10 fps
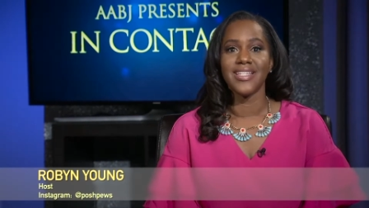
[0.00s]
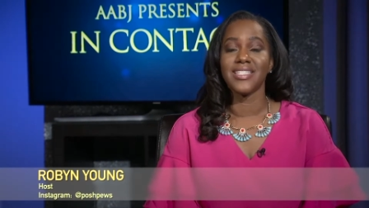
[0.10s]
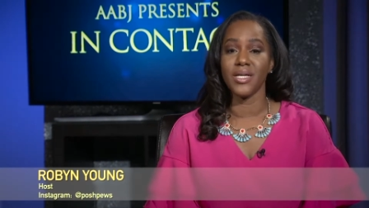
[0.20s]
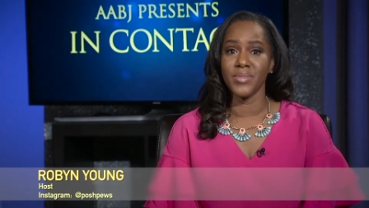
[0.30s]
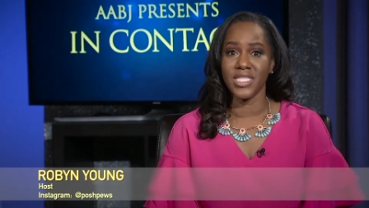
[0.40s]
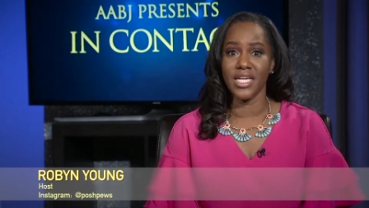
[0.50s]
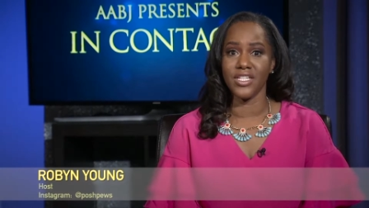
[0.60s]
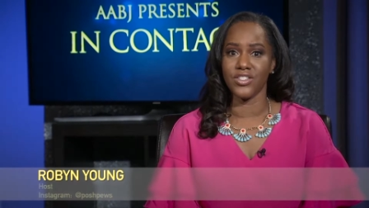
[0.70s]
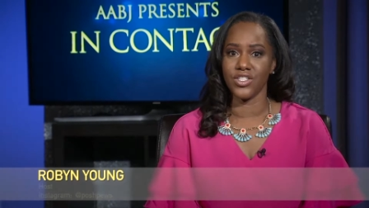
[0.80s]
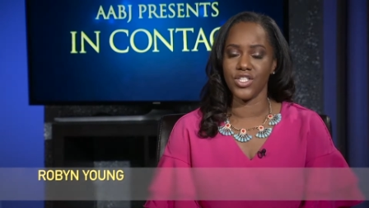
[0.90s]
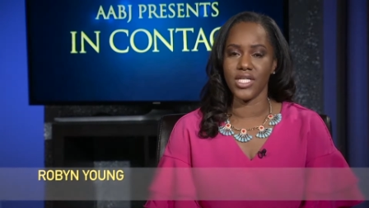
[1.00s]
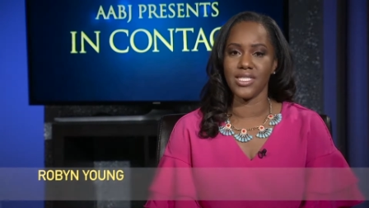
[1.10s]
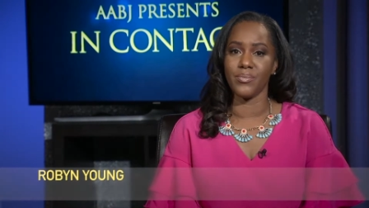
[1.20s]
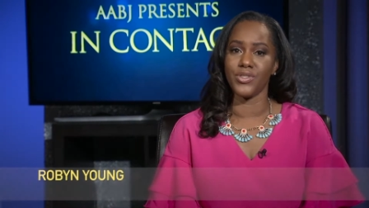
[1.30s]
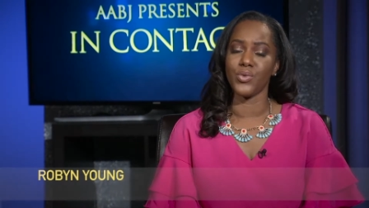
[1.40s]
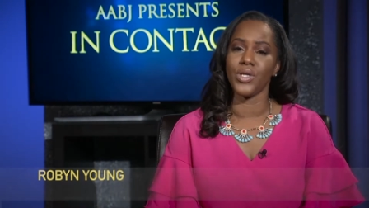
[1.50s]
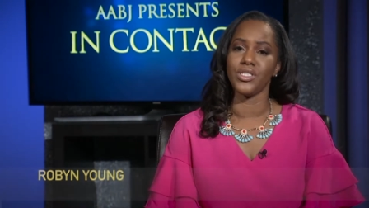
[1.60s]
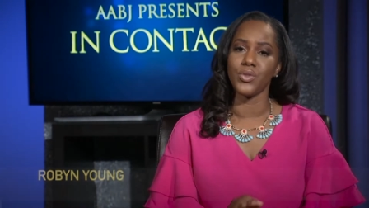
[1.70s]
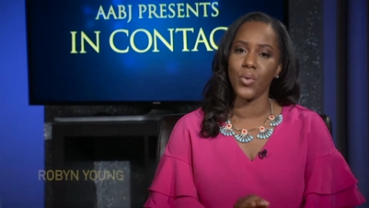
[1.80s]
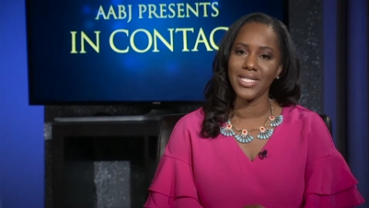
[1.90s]
Some studies suggest that between
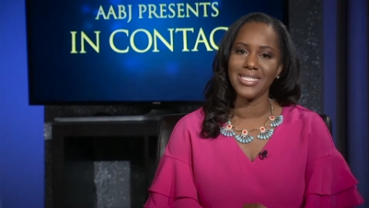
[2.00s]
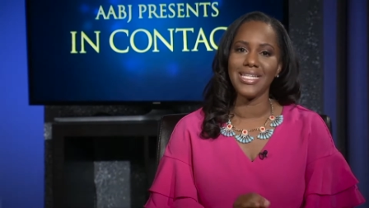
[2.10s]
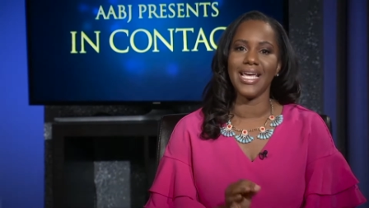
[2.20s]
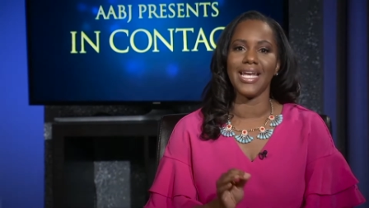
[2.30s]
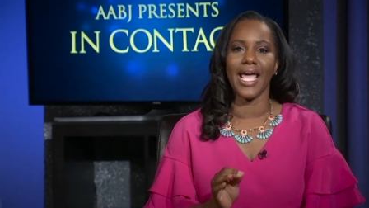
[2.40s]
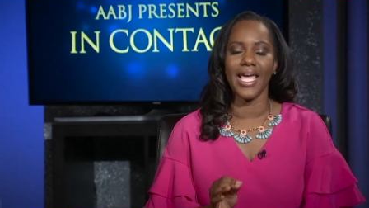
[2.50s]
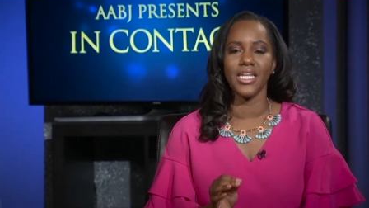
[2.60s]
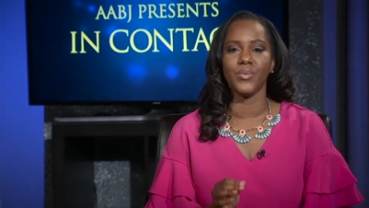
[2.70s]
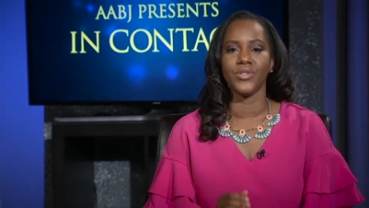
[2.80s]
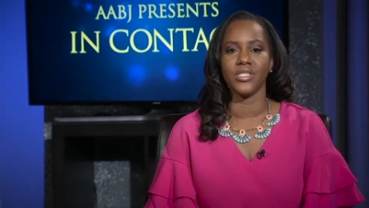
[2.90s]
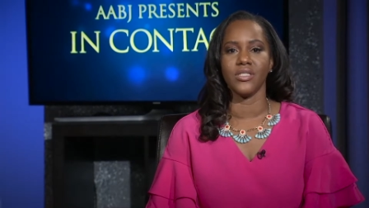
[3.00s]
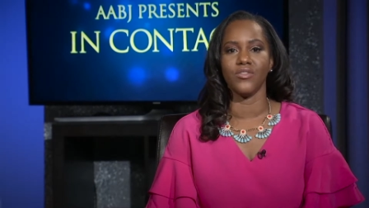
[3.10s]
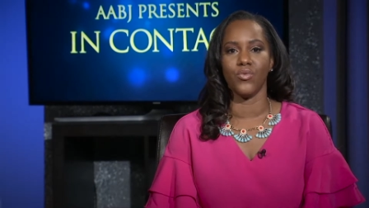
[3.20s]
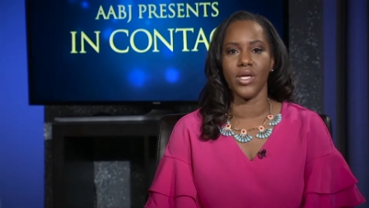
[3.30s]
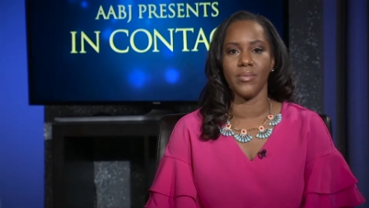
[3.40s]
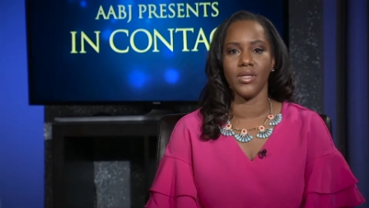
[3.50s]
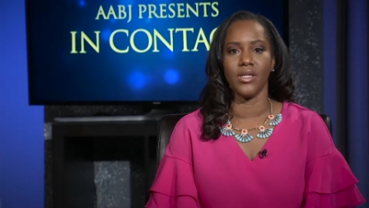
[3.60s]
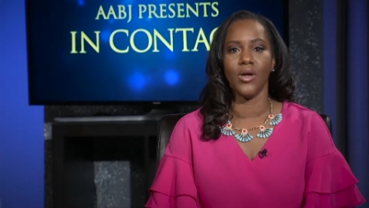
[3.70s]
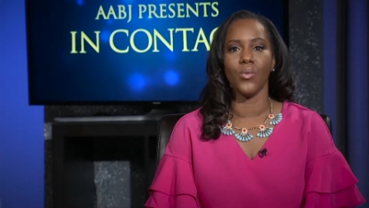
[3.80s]
20 and 80% of women